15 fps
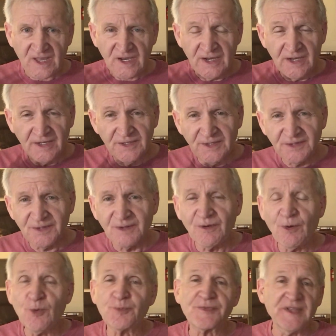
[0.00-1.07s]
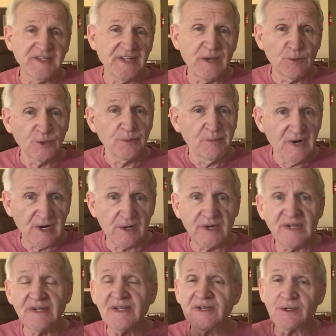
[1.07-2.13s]
and hoped that they would
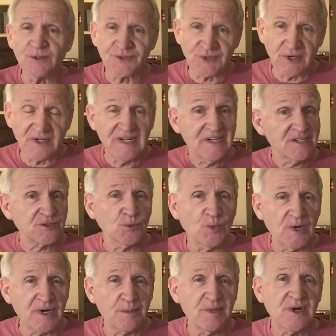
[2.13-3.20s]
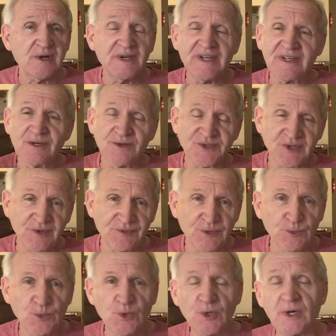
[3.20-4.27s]
marry. He goes off. He doesn't want to marry. He goes off
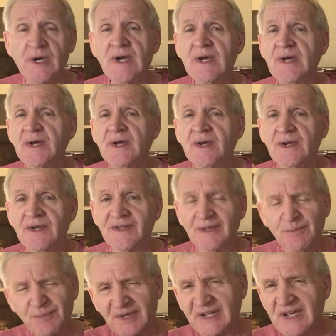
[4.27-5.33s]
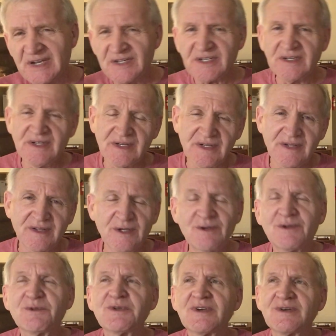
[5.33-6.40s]
to war. Implication.
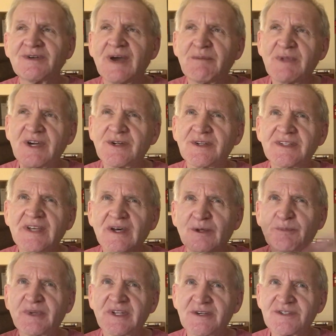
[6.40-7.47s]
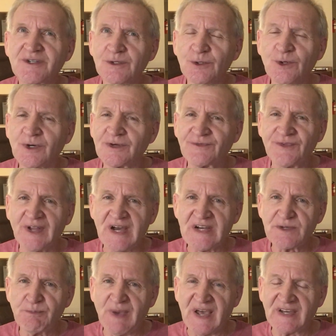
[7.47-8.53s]
There, there. I'm not going to tell it, but there's a long
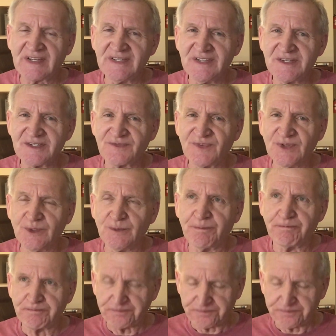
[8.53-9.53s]
flashback in this film.